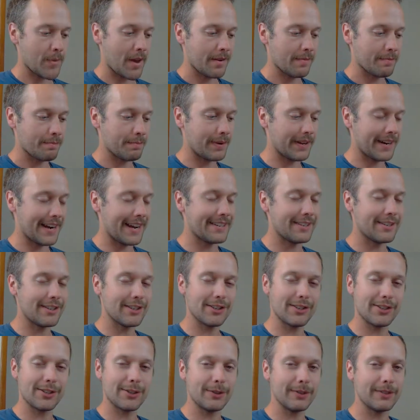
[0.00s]
But I just
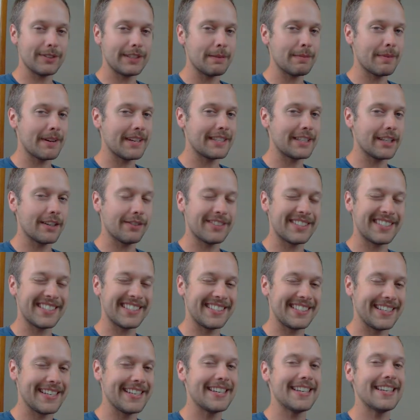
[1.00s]
don't see myself
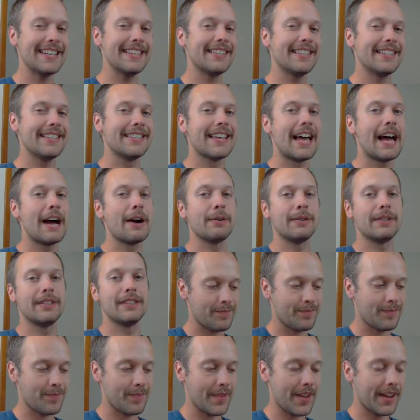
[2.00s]
seeking these out.
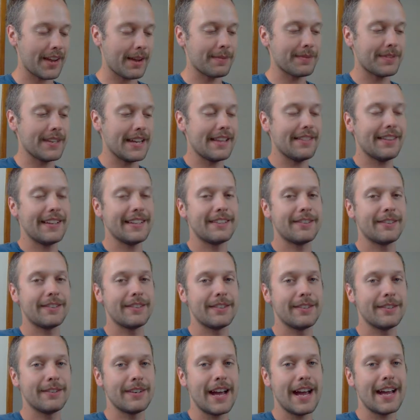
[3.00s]
You know what I'm saying? Like
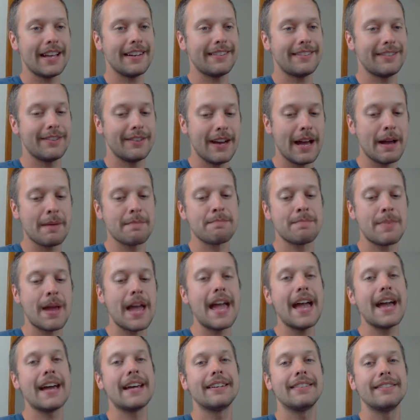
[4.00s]
they're not
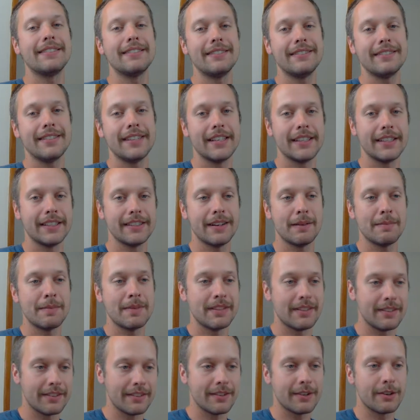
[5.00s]
bad. I mean
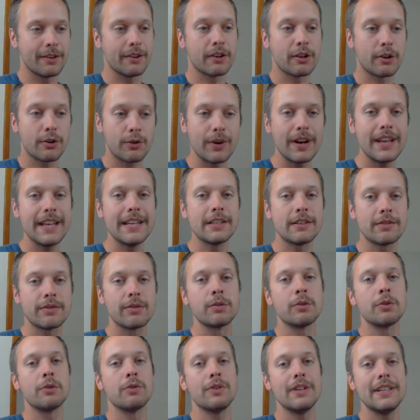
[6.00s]
they're a craze
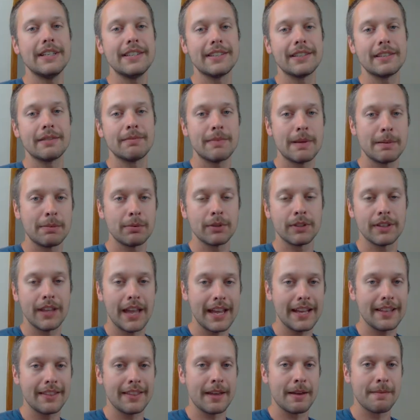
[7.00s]
for a reason. People
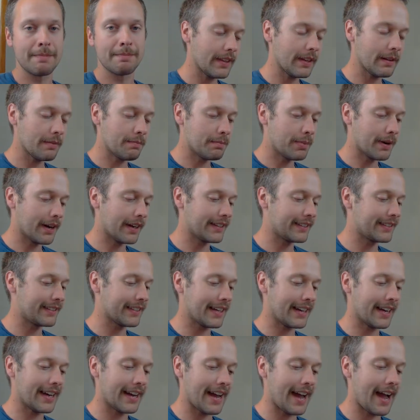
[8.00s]
like them, but
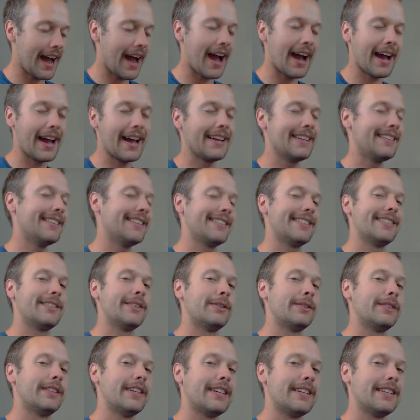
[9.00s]
I just don't
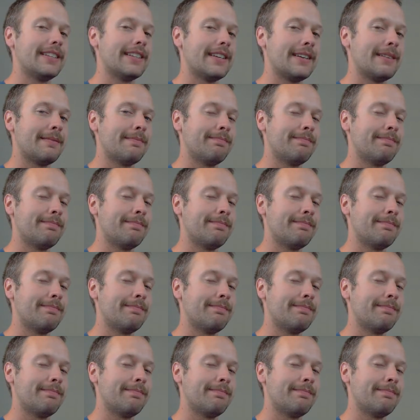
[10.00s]
like them.